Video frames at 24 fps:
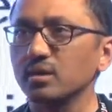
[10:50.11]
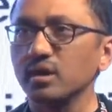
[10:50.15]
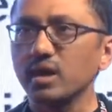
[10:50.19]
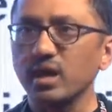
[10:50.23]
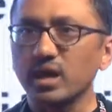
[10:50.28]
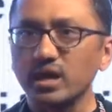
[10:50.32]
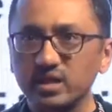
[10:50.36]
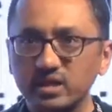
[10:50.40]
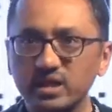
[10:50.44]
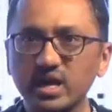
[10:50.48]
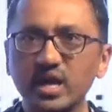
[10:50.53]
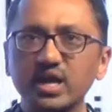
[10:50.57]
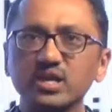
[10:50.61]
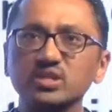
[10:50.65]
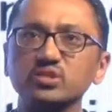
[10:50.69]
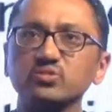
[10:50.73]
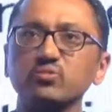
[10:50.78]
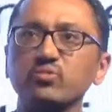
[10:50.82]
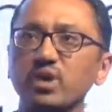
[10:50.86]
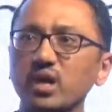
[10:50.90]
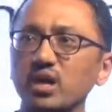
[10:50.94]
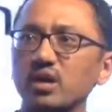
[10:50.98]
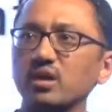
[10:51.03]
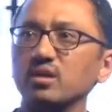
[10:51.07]
And that's
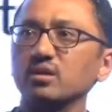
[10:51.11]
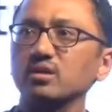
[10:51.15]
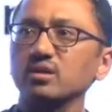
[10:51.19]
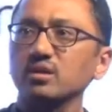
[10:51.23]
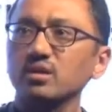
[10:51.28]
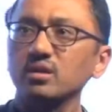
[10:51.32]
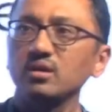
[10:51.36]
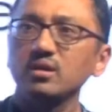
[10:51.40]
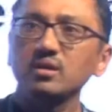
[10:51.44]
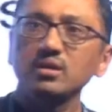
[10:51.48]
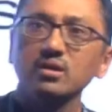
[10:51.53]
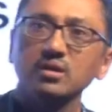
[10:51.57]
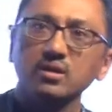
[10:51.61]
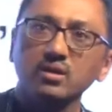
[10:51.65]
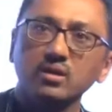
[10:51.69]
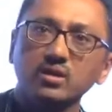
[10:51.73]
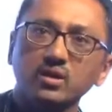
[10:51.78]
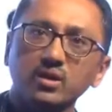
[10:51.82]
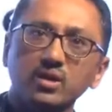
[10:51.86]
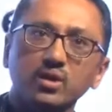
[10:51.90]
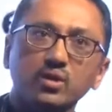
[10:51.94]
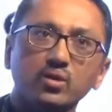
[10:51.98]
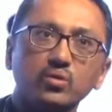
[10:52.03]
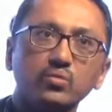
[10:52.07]
where
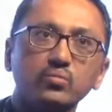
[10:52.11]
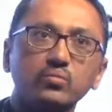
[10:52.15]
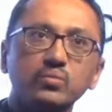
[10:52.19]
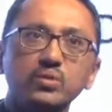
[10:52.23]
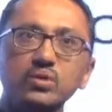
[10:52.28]
you know,